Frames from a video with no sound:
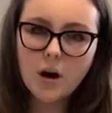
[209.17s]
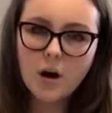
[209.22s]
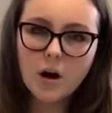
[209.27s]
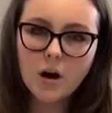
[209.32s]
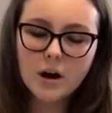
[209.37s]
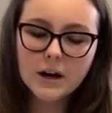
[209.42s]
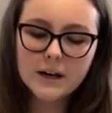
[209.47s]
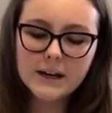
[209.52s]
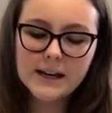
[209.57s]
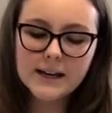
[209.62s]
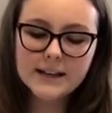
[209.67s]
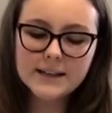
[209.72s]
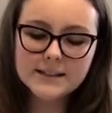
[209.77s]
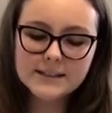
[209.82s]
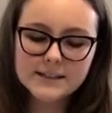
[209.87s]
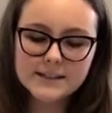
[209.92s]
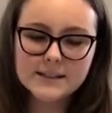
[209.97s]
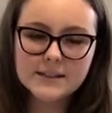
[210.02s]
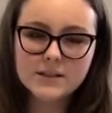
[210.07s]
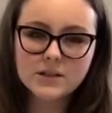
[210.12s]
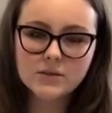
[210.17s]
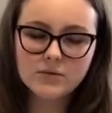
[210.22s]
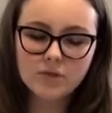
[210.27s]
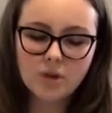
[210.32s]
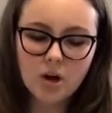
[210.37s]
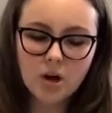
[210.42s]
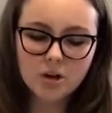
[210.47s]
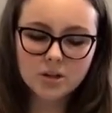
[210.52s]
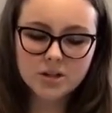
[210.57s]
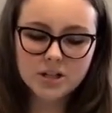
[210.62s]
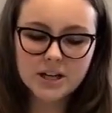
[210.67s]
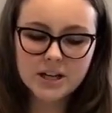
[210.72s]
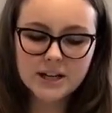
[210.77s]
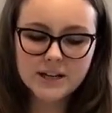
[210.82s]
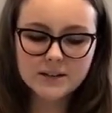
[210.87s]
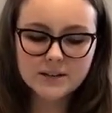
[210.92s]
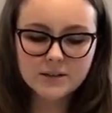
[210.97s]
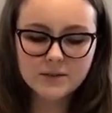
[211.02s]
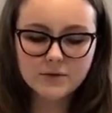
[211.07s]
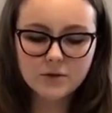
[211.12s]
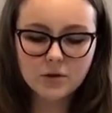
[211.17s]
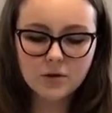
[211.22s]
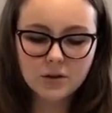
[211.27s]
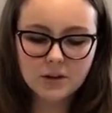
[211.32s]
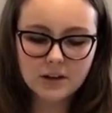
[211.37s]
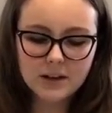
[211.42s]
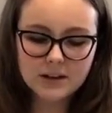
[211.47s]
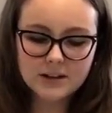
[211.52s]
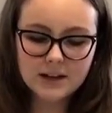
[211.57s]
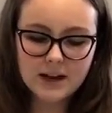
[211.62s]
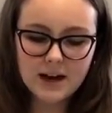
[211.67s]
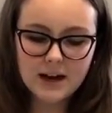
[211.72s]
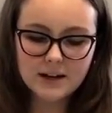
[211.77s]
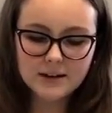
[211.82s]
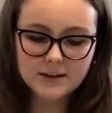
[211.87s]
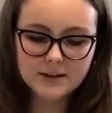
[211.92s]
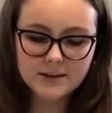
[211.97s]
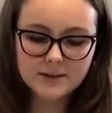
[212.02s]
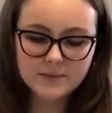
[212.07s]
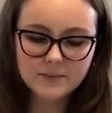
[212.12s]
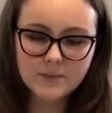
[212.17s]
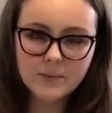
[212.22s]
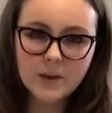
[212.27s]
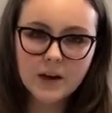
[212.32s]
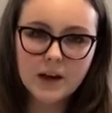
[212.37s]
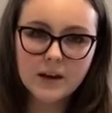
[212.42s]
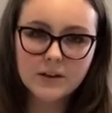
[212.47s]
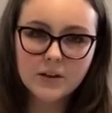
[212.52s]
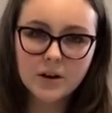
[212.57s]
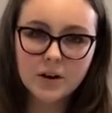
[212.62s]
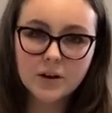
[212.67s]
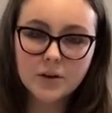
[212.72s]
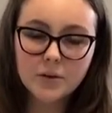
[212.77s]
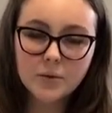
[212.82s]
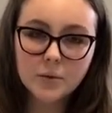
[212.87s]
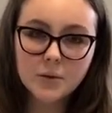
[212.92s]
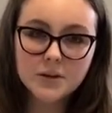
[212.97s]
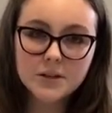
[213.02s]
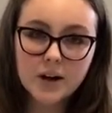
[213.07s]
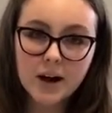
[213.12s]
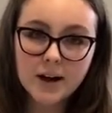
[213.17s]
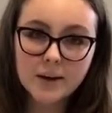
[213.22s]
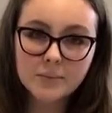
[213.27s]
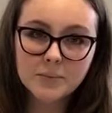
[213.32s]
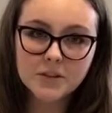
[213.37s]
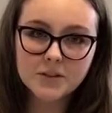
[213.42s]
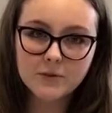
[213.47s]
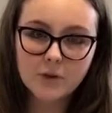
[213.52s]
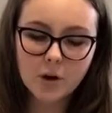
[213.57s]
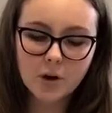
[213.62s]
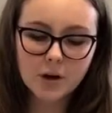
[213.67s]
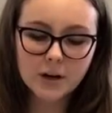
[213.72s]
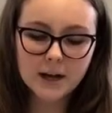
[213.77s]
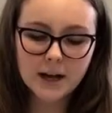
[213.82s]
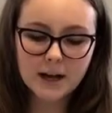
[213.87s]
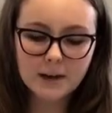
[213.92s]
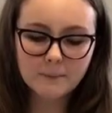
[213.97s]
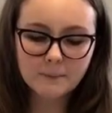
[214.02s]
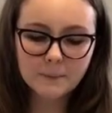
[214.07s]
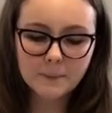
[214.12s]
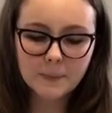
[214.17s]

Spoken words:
RNA consists of long chains of nucleotides, and there are 3 types of RNA.